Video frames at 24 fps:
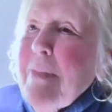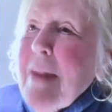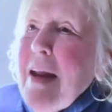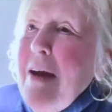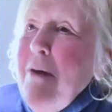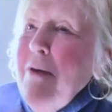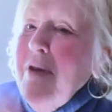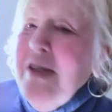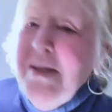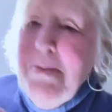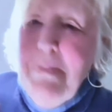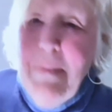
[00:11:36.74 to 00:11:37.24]
It
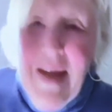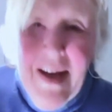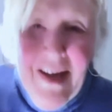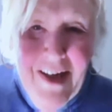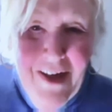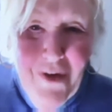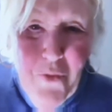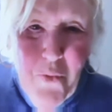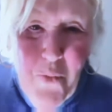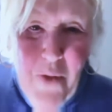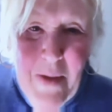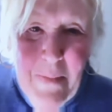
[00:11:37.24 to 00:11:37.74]
was men
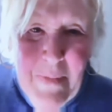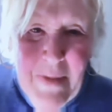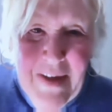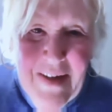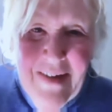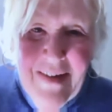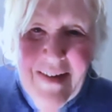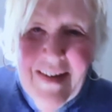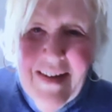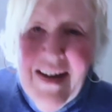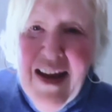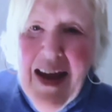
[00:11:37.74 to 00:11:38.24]
and
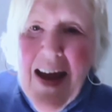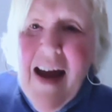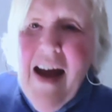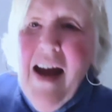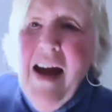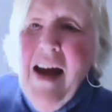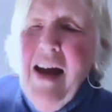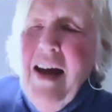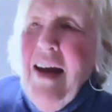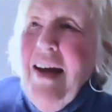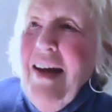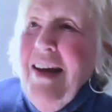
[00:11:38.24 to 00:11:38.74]
women,
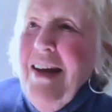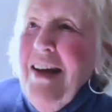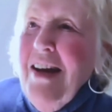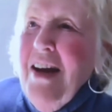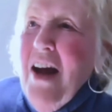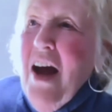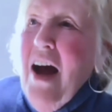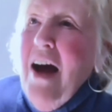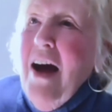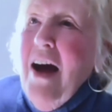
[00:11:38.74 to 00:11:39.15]
and